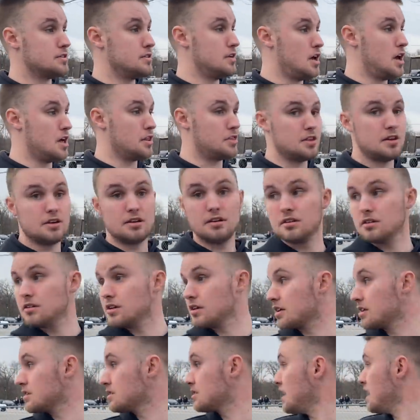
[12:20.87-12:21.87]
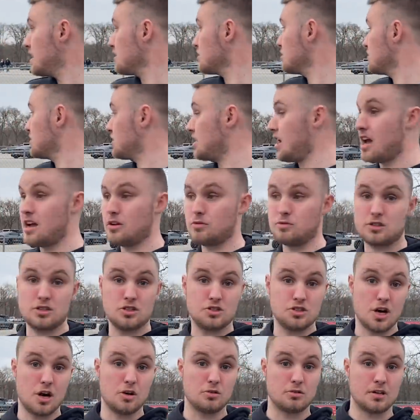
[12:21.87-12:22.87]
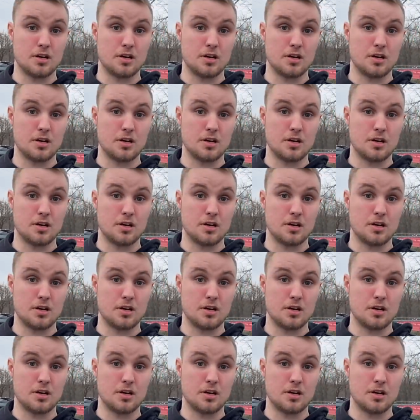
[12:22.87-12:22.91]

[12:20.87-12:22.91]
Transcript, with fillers: nothing. The concession stand was a joke